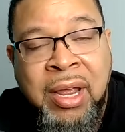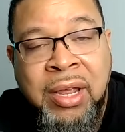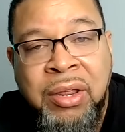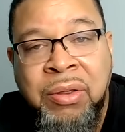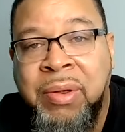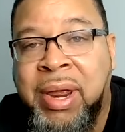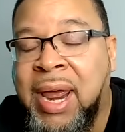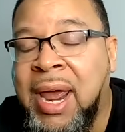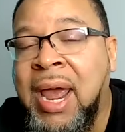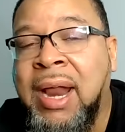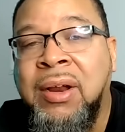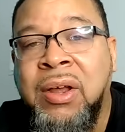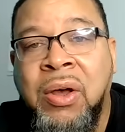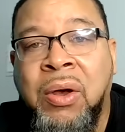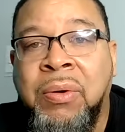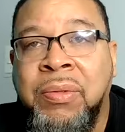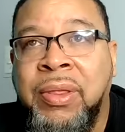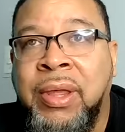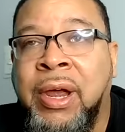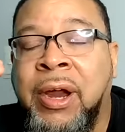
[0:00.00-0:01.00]
You can't
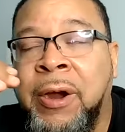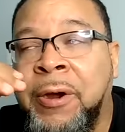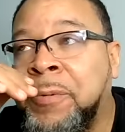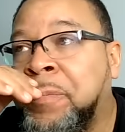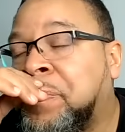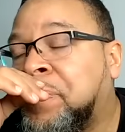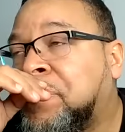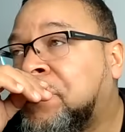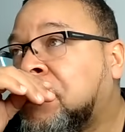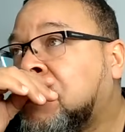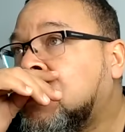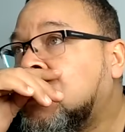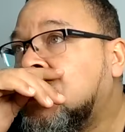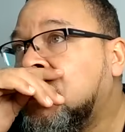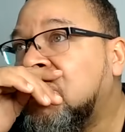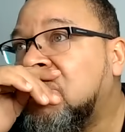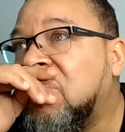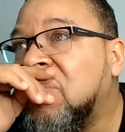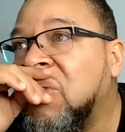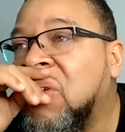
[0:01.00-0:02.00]
go there
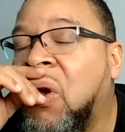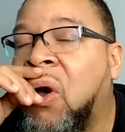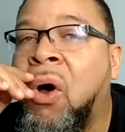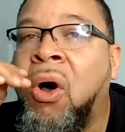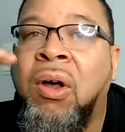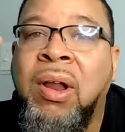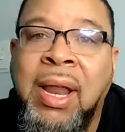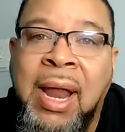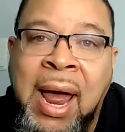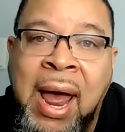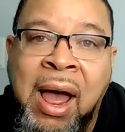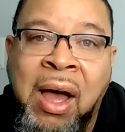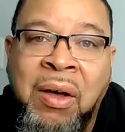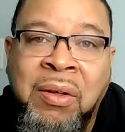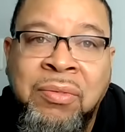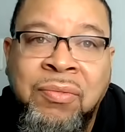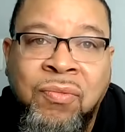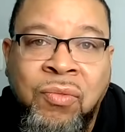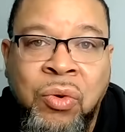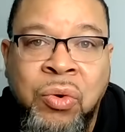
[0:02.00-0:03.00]
all
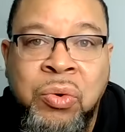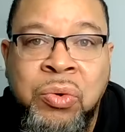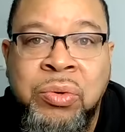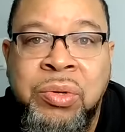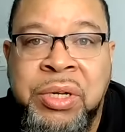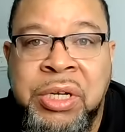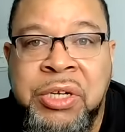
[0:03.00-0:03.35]
loud, rude,